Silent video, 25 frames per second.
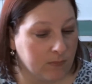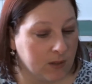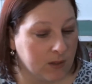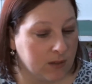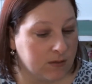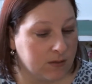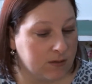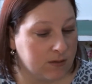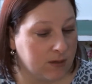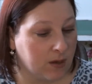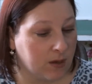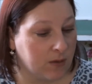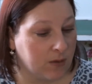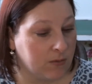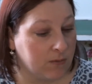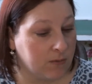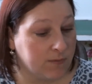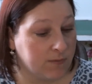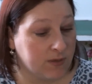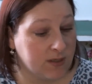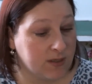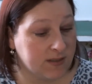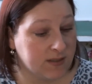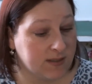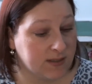So the
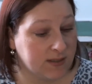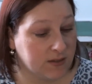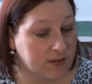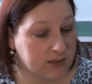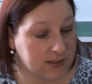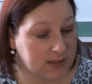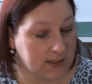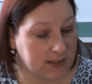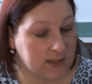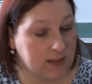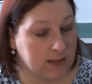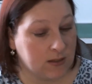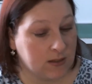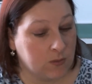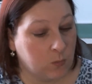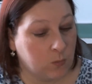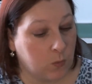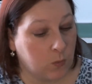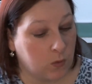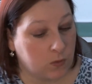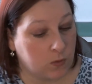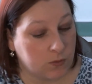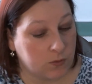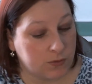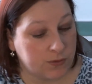first thing I did
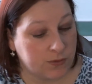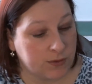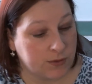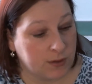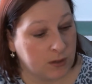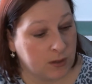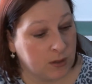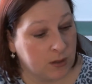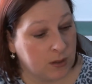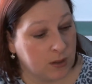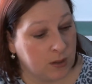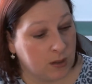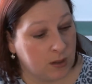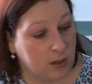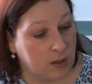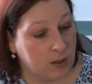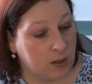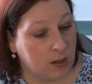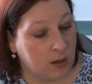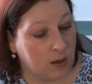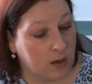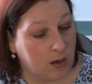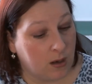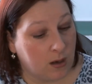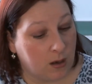was
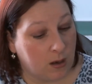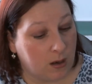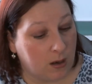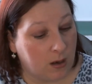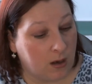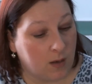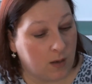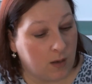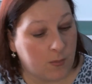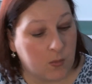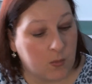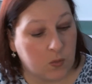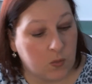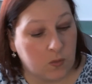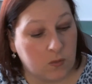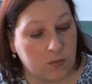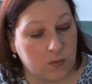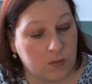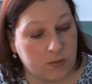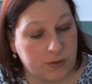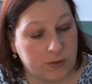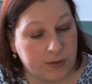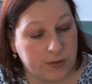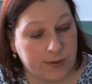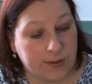I
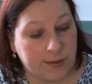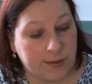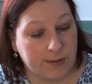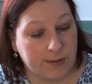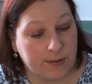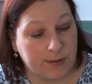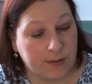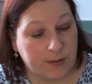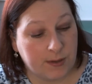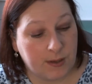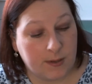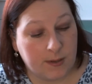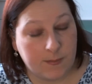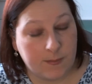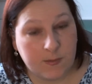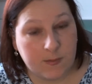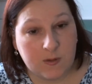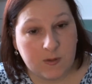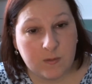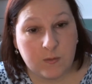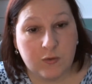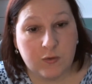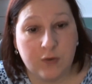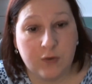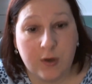bought
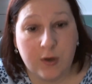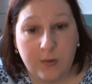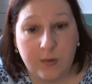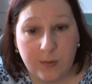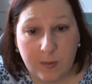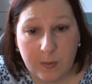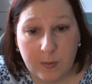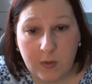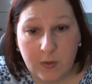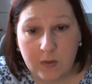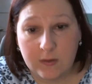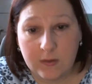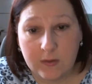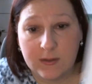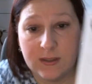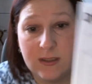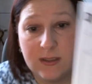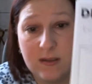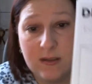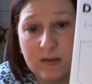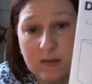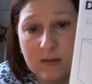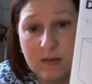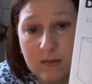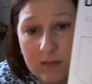some droner
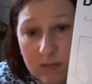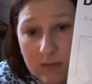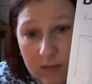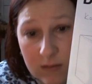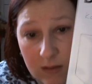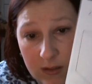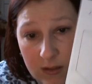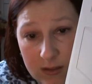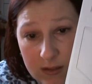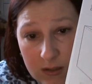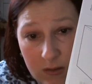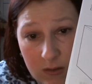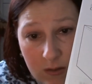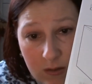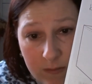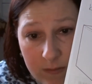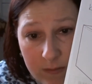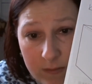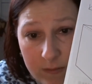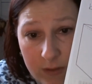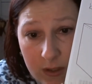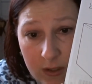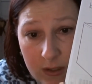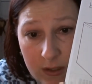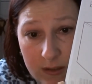boxes. I don't know if
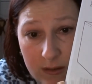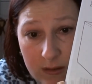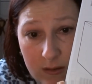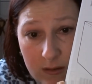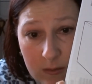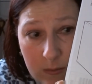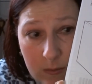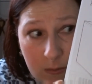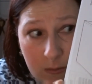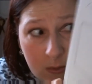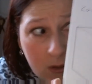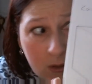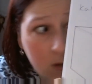you've heard of them.